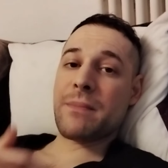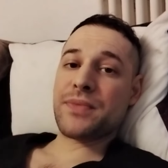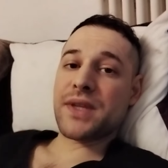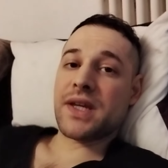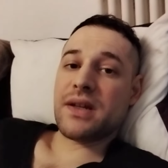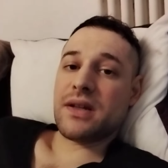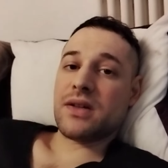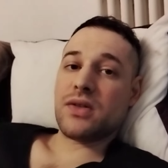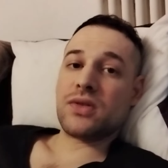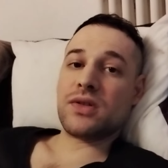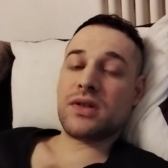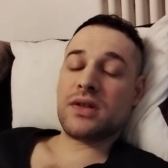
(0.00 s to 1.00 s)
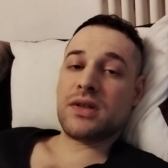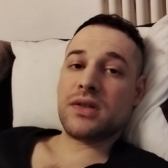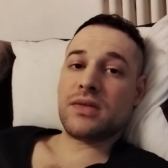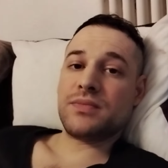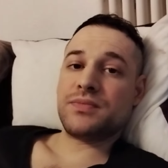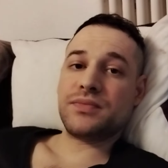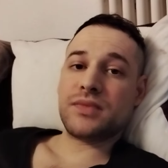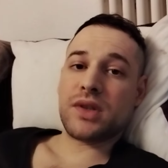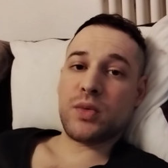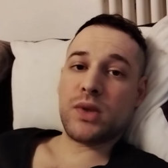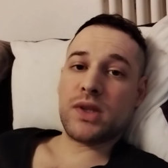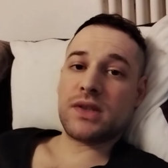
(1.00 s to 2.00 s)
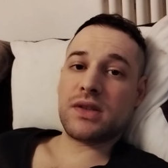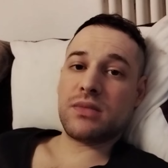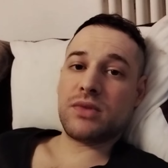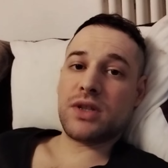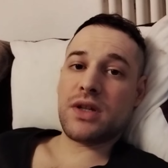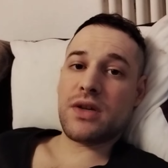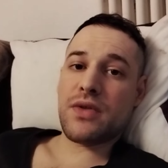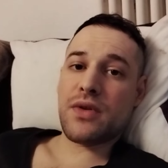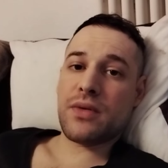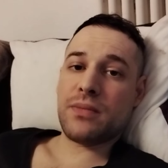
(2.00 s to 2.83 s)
taking out the wisdom teeth,